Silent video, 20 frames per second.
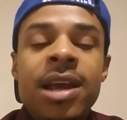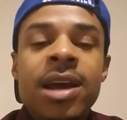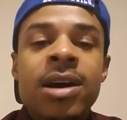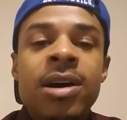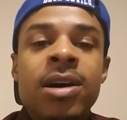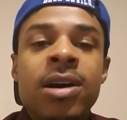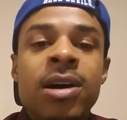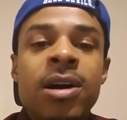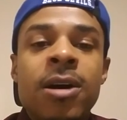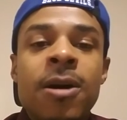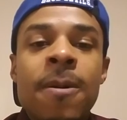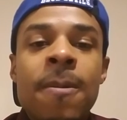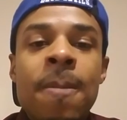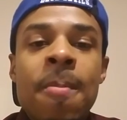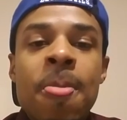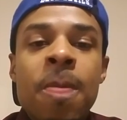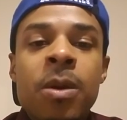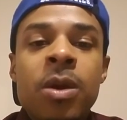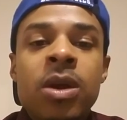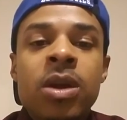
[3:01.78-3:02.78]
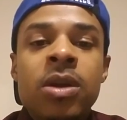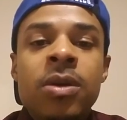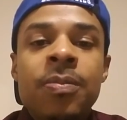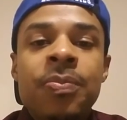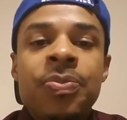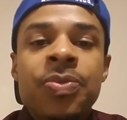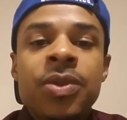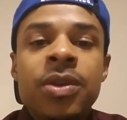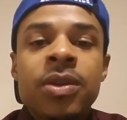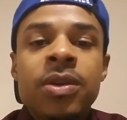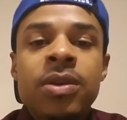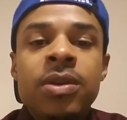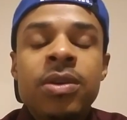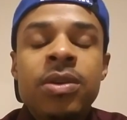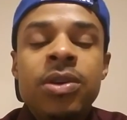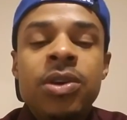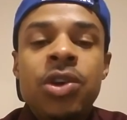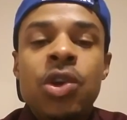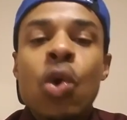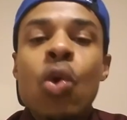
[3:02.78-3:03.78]
uh,
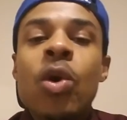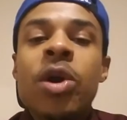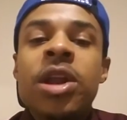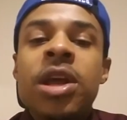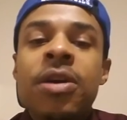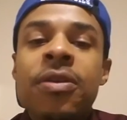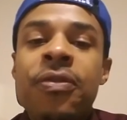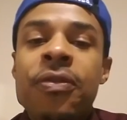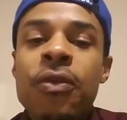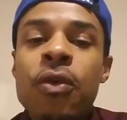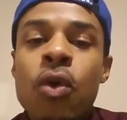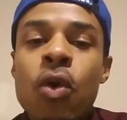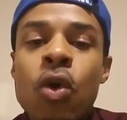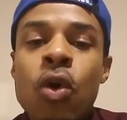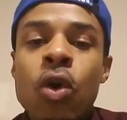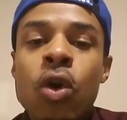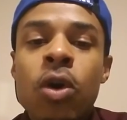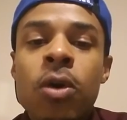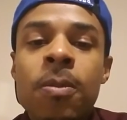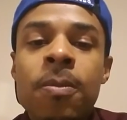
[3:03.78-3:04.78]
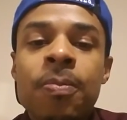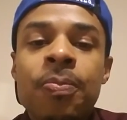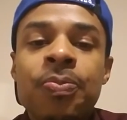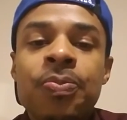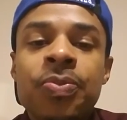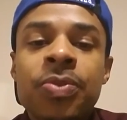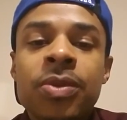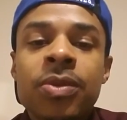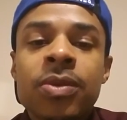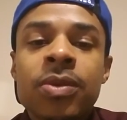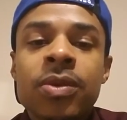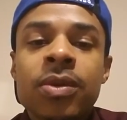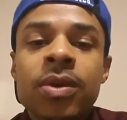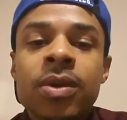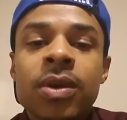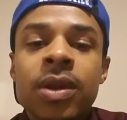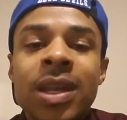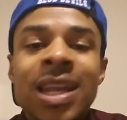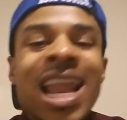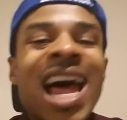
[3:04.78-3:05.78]
doing it for
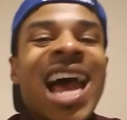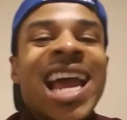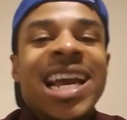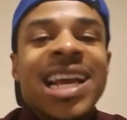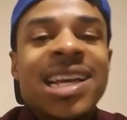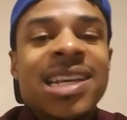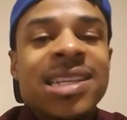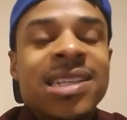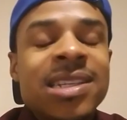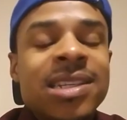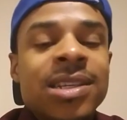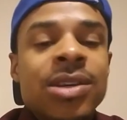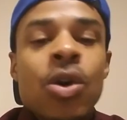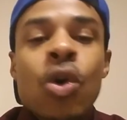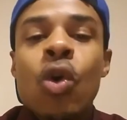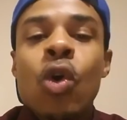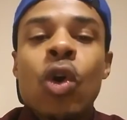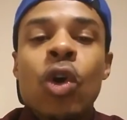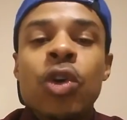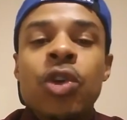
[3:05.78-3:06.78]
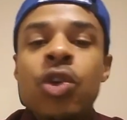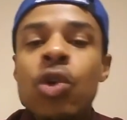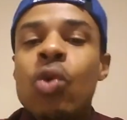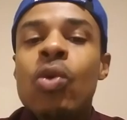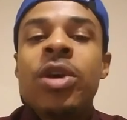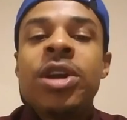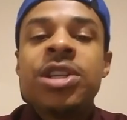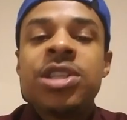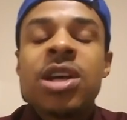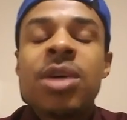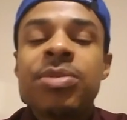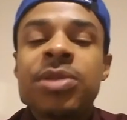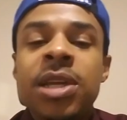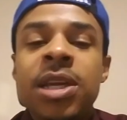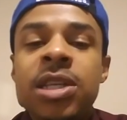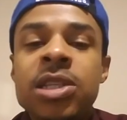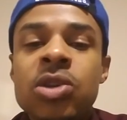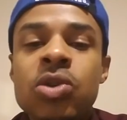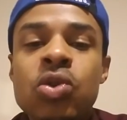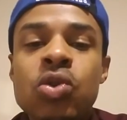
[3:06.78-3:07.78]
likes, or doing
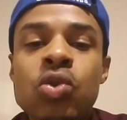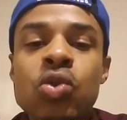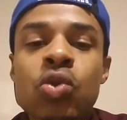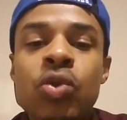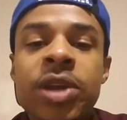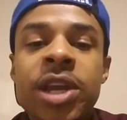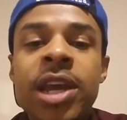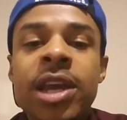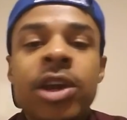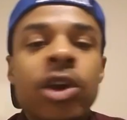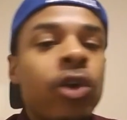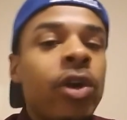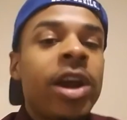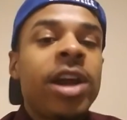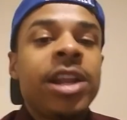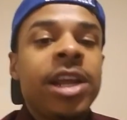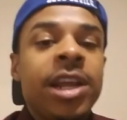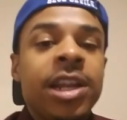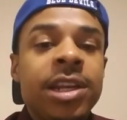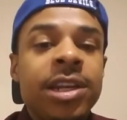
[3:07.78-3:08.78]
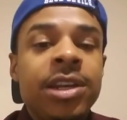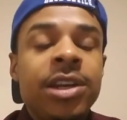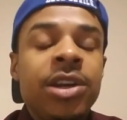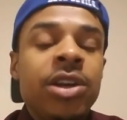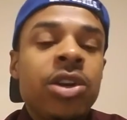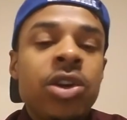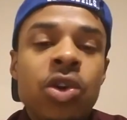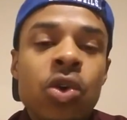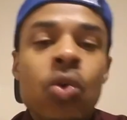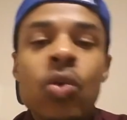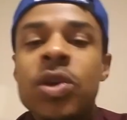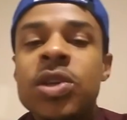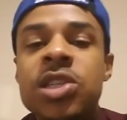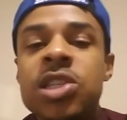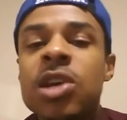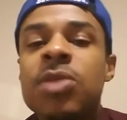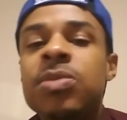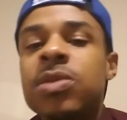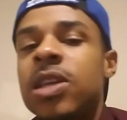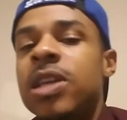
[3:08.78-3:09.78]
something to get credit, doing
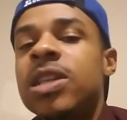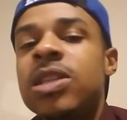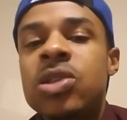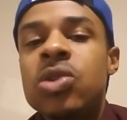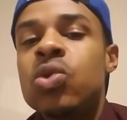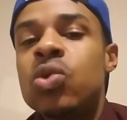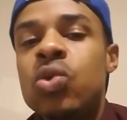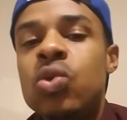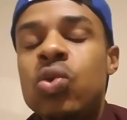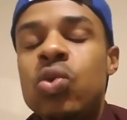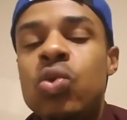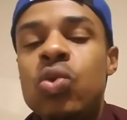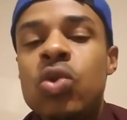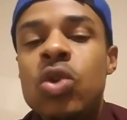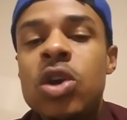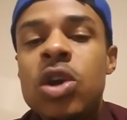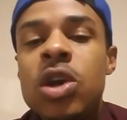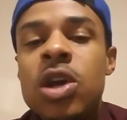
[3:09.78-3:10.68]
something to